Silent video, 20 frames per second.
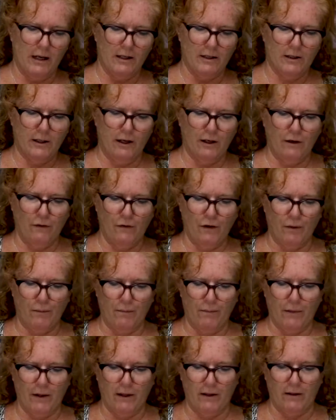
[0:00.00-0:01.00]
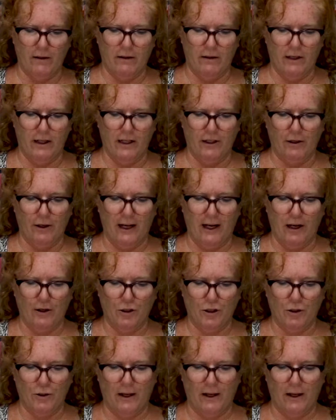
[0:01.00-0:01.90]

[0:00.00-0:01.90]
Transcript: So I don't know if you're in your house,